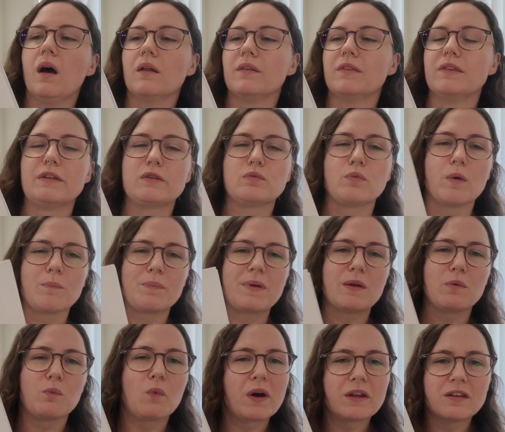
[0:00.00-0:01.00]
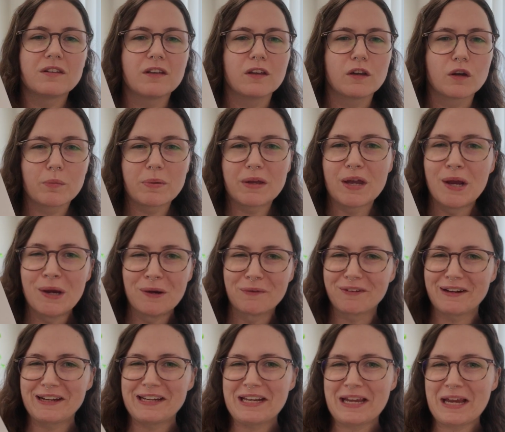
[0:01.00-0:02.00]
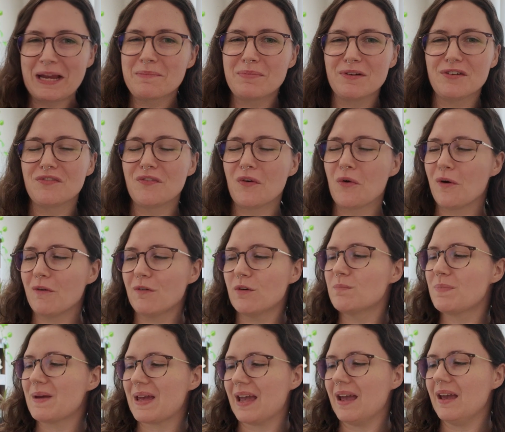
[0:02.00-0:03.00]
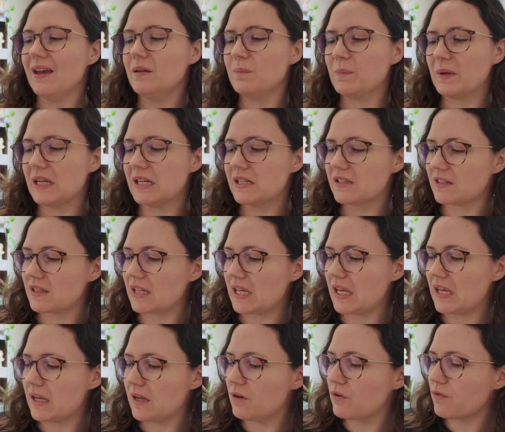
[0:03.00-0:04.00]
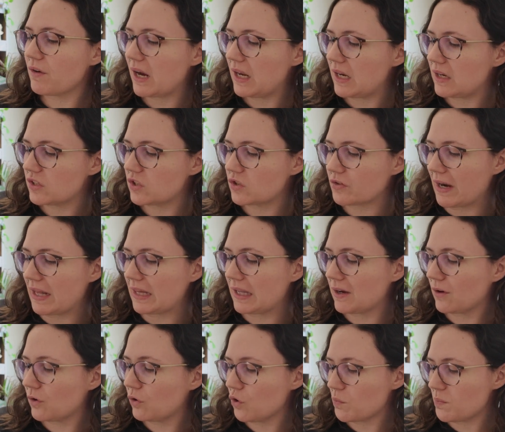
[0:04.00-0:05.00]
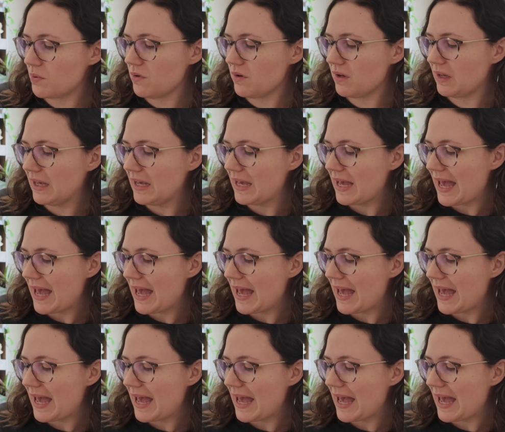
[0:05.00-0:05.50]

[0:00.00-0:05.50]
this won't be one that I'll be reading before bed, but it's the Great Australian Cookbook,